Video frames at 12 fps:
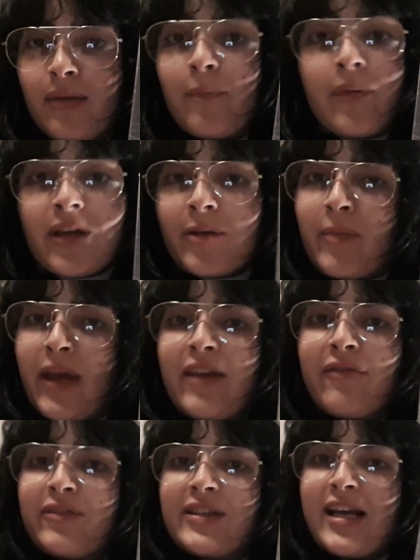but it made a
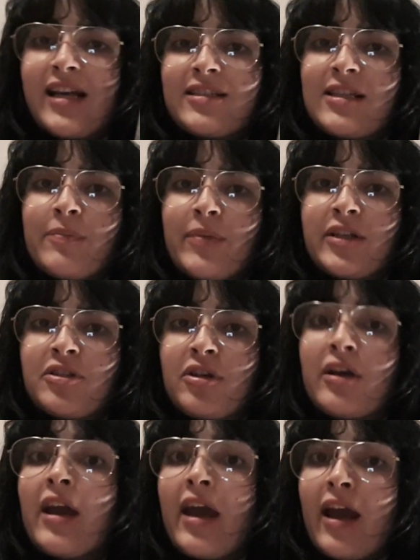fantastic
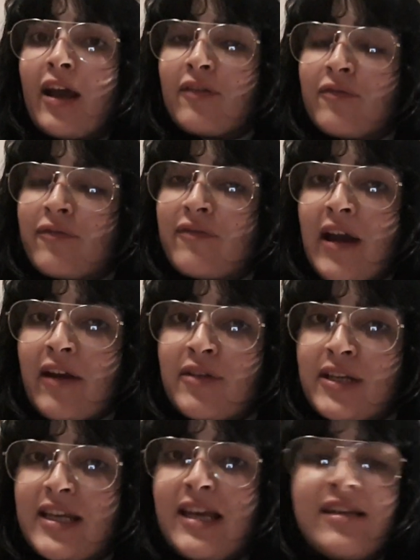picture and very
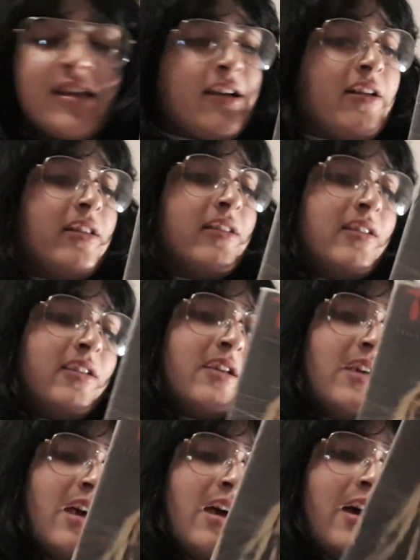detailed.
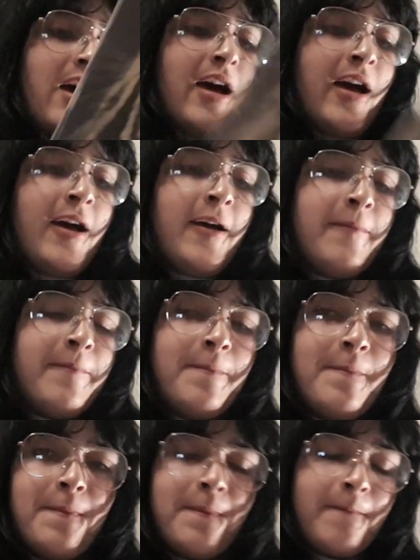
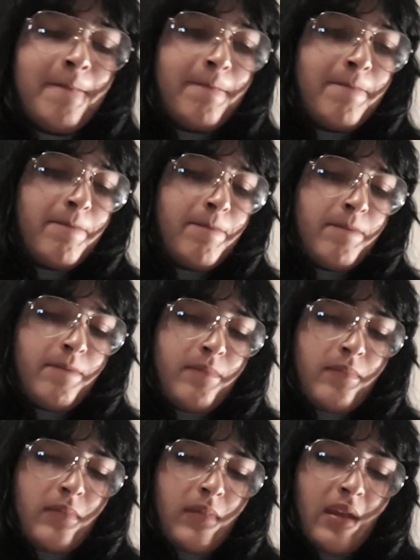Um,
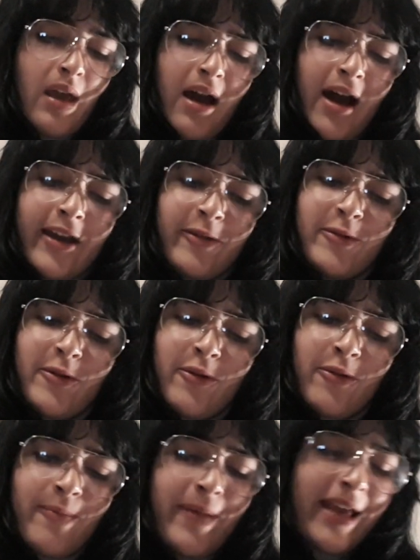I don't know
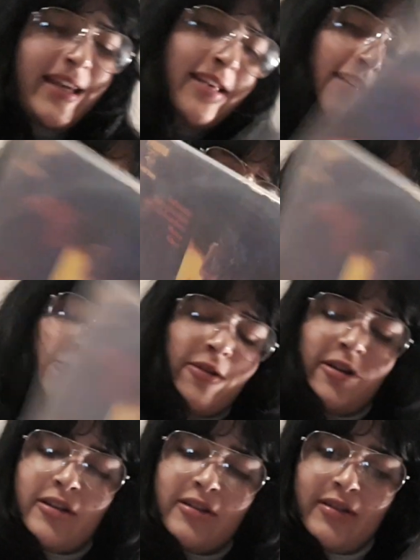who made the
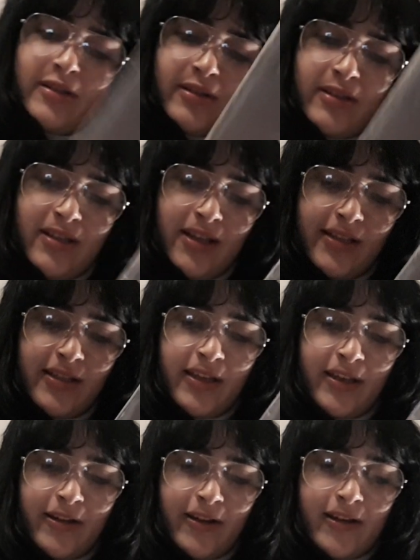artwork. It says
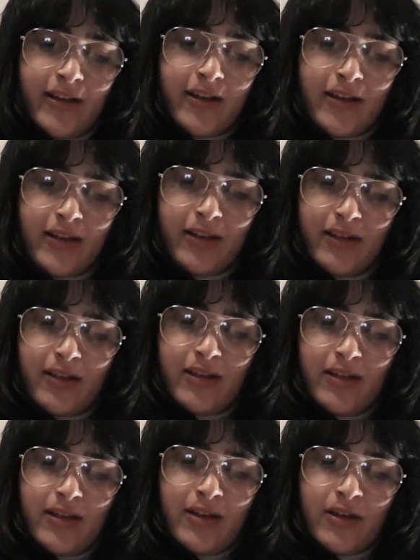here,
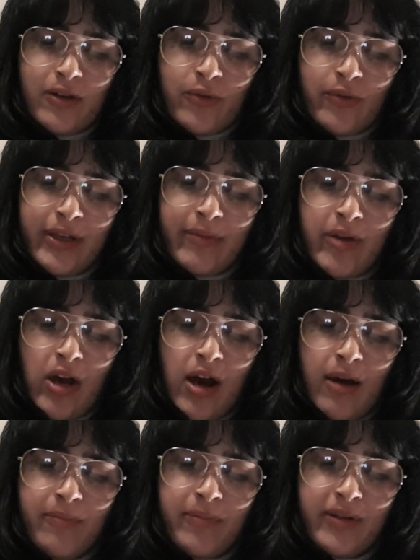Cream
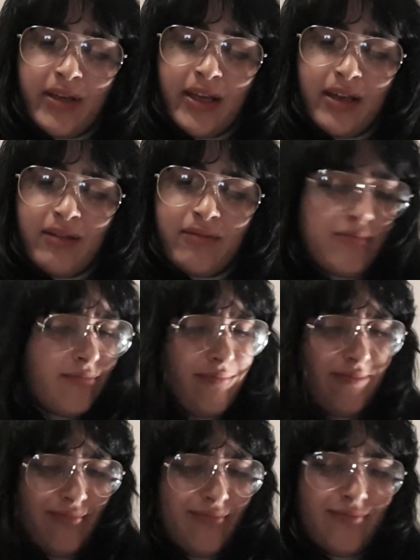Company.
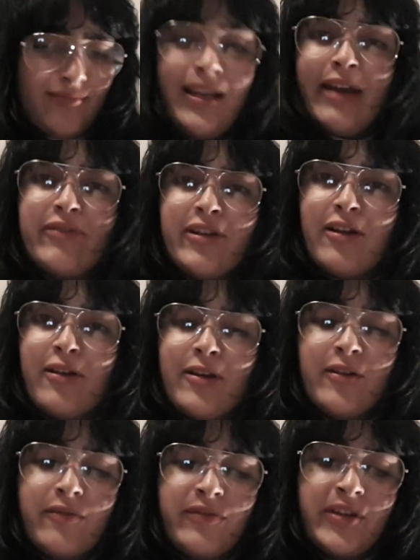Never heard
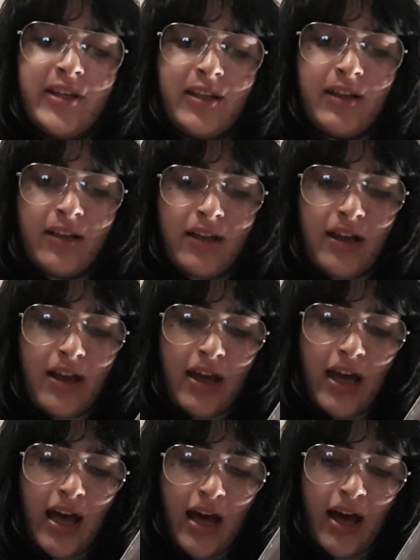of it.
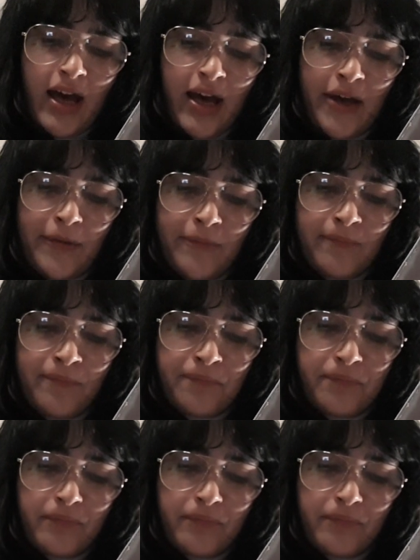Um,